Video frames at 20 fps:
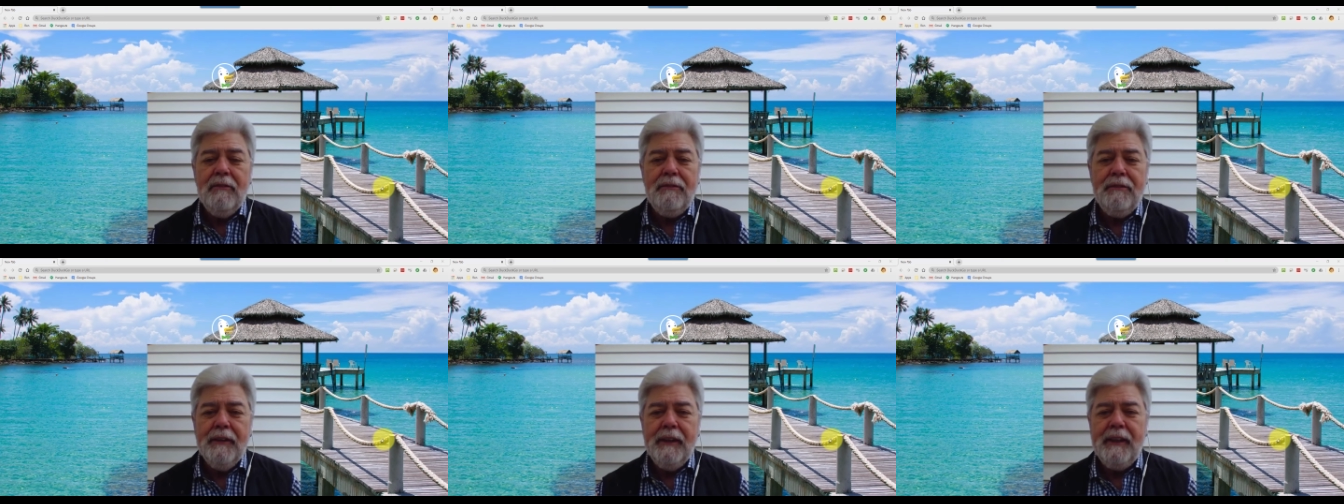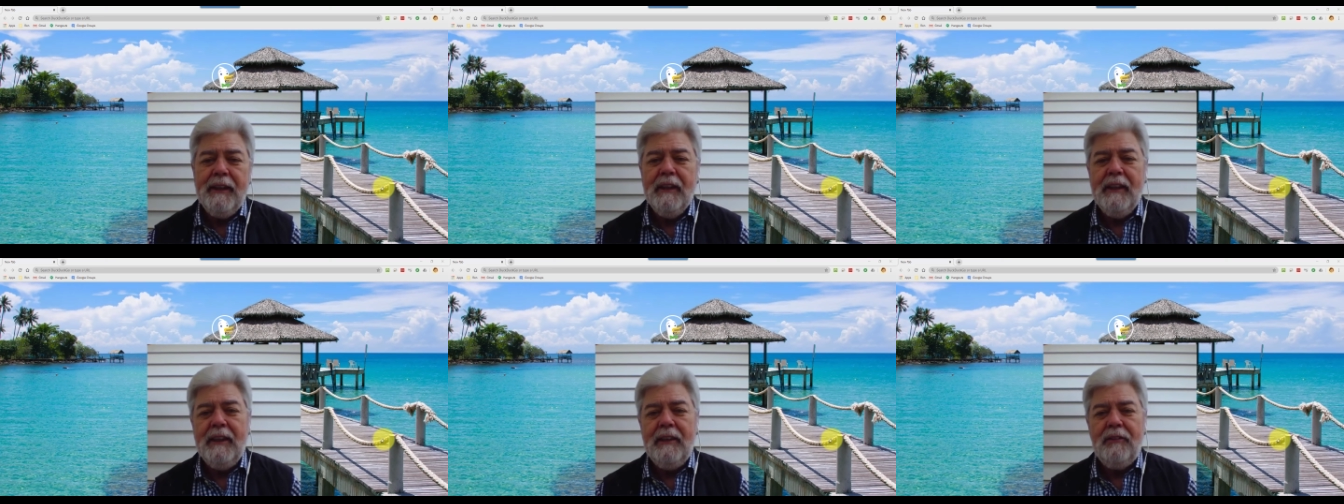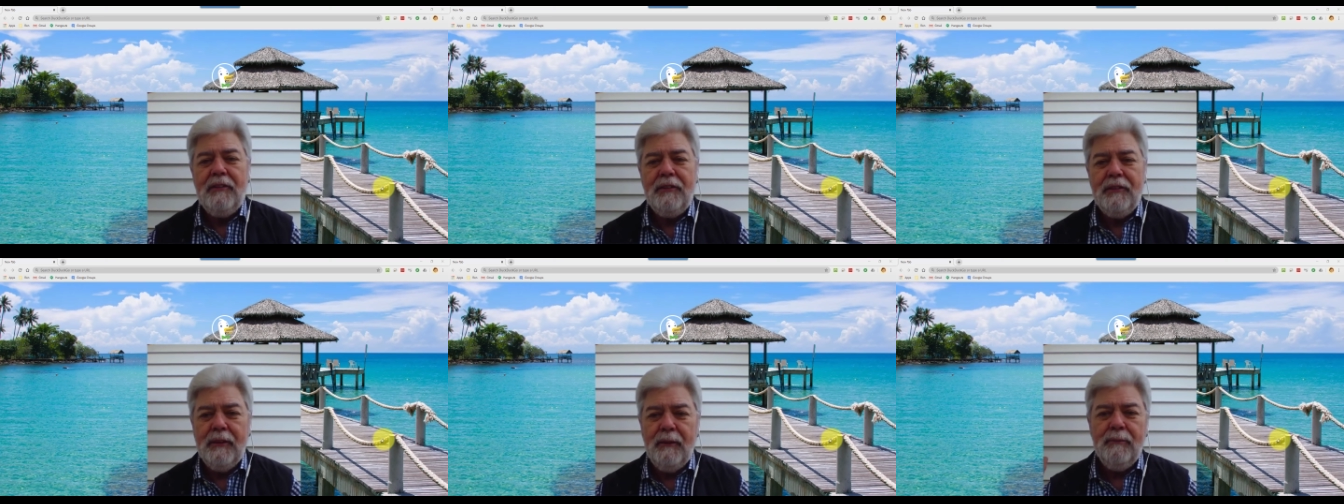affiliate
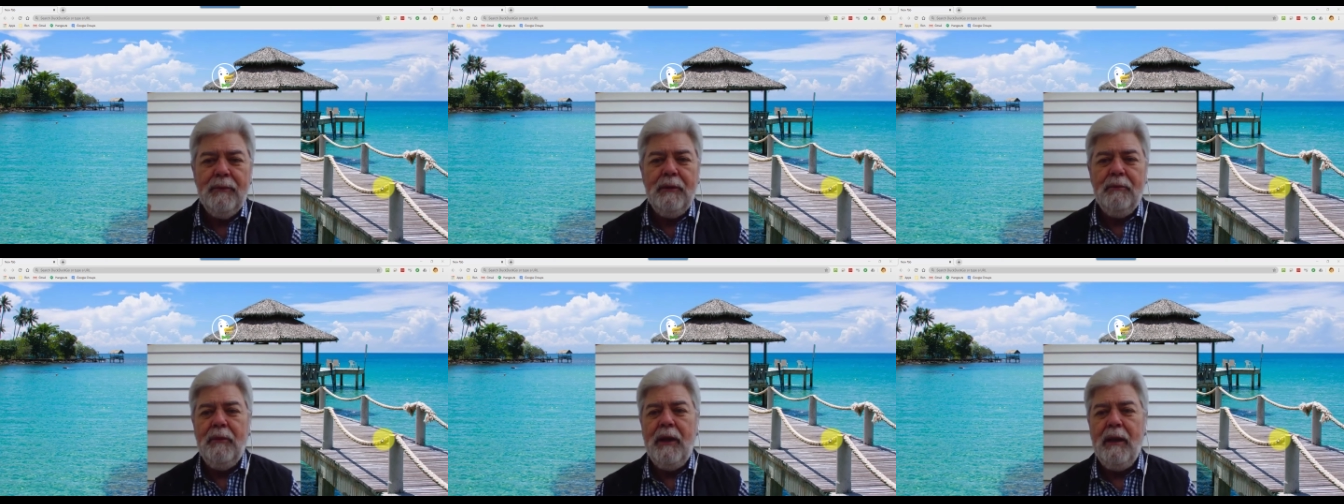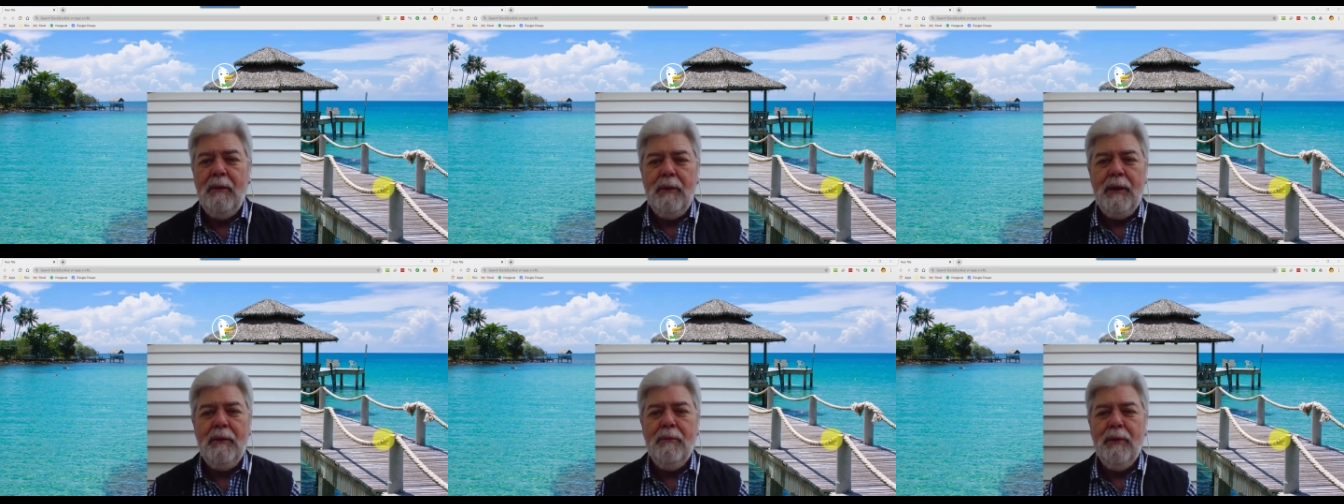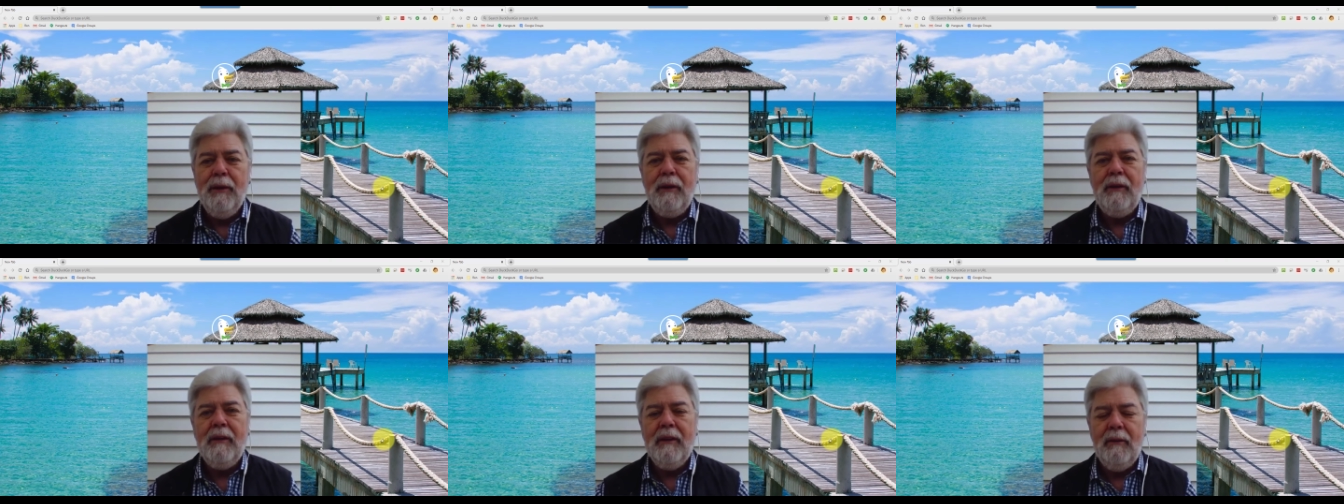links or something, maybe,
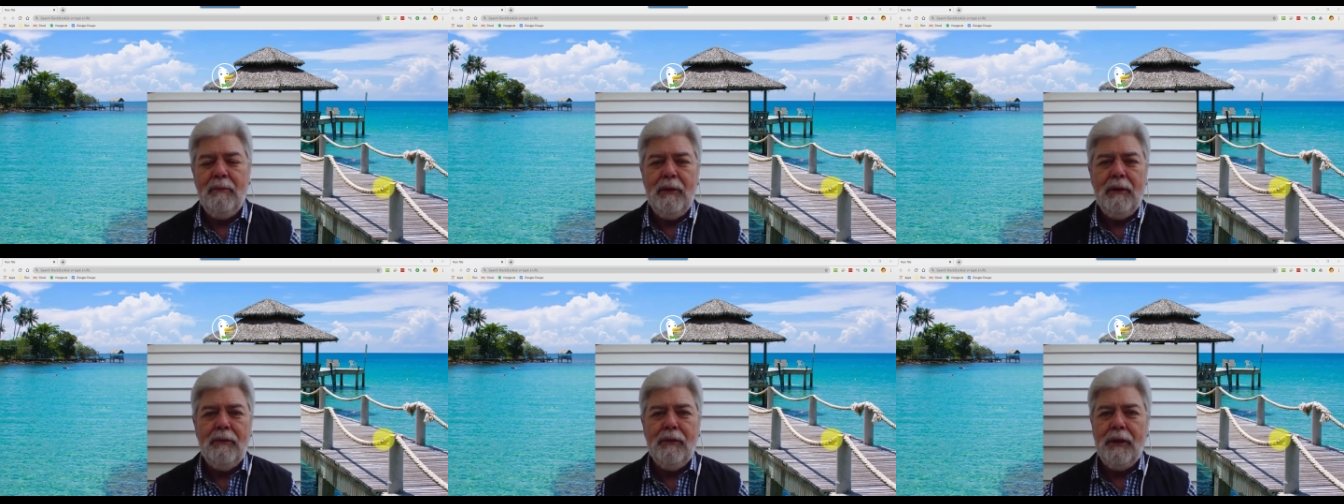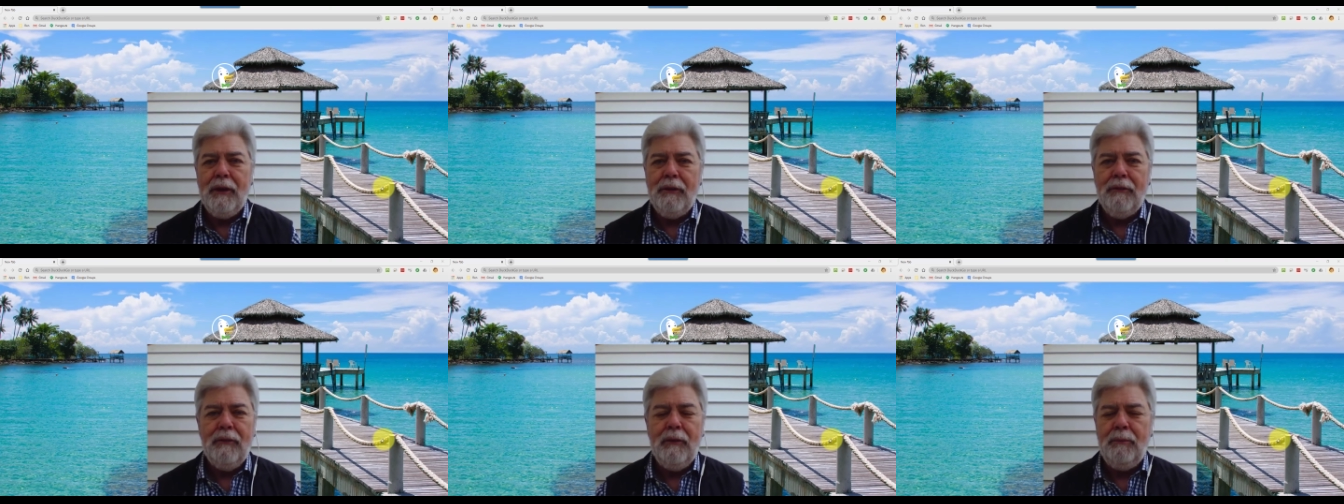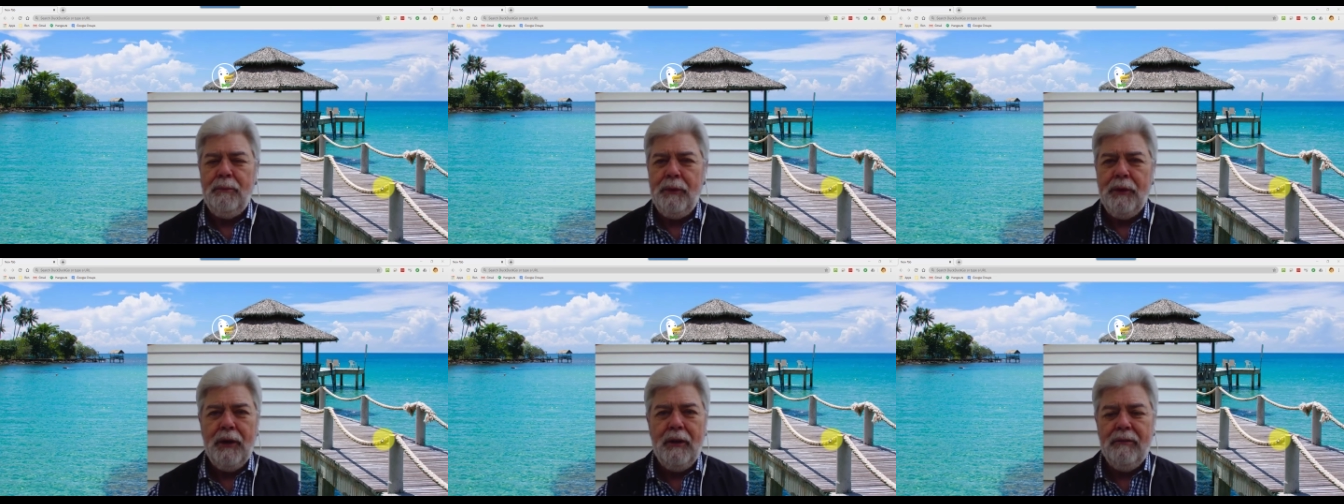but I'm never going to
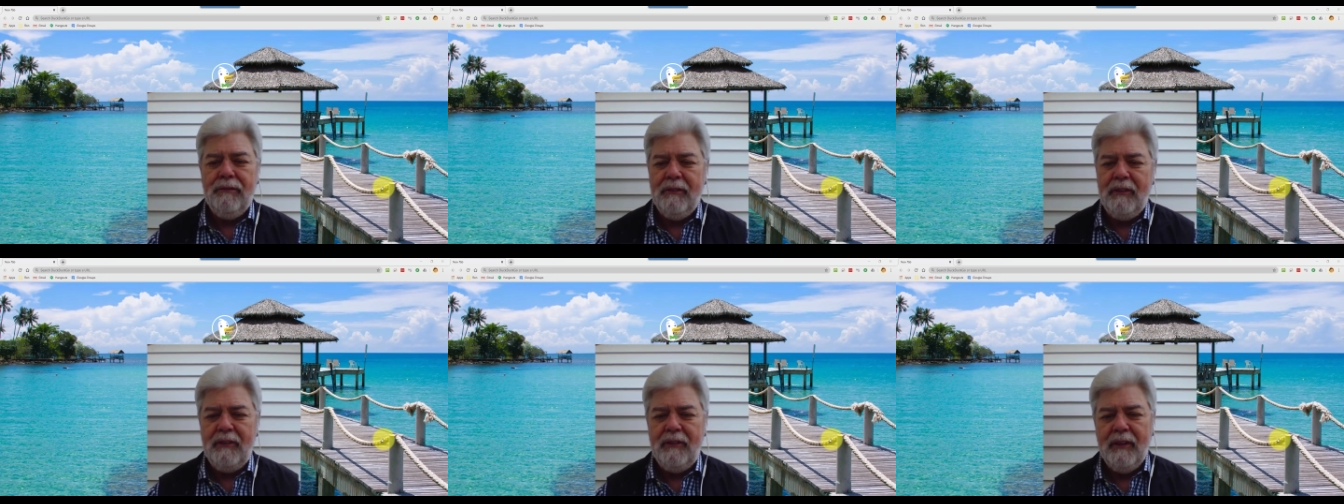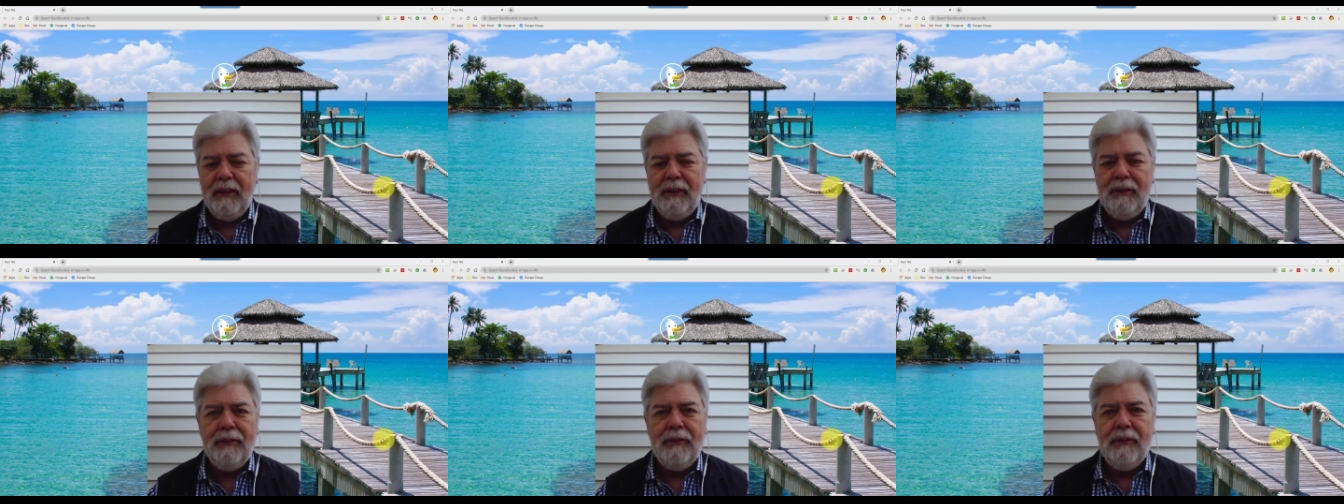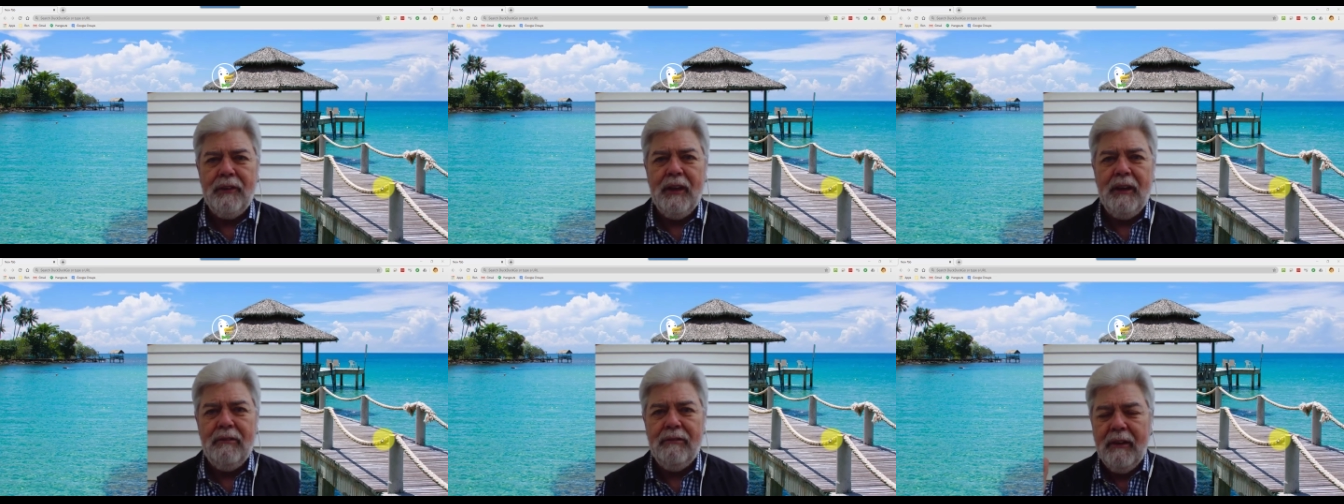rip you off and sell your
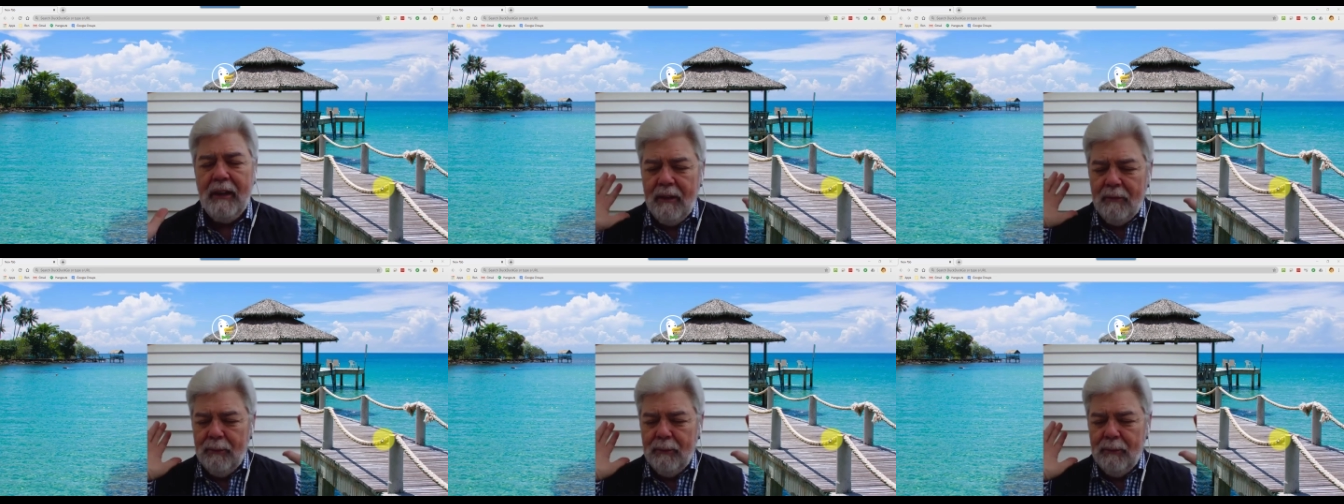stuff.